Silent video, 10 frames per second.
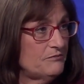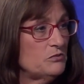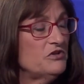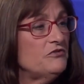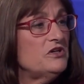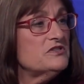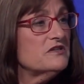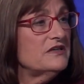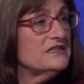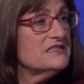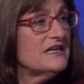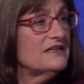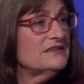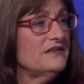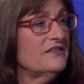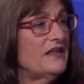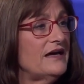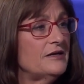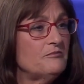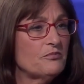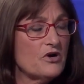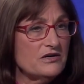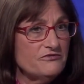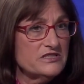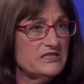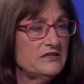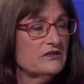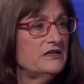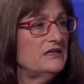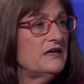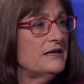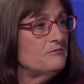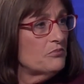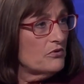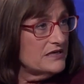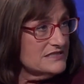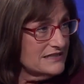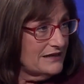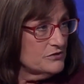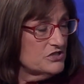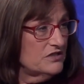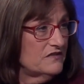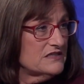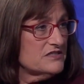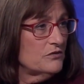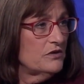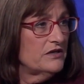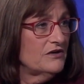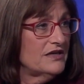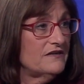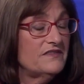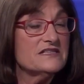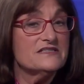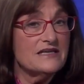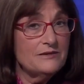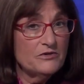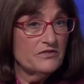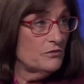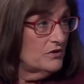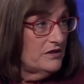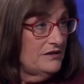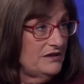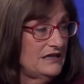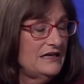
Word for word: but we've also got to tackle that profiteering and price gouging that's going on. The same with oil.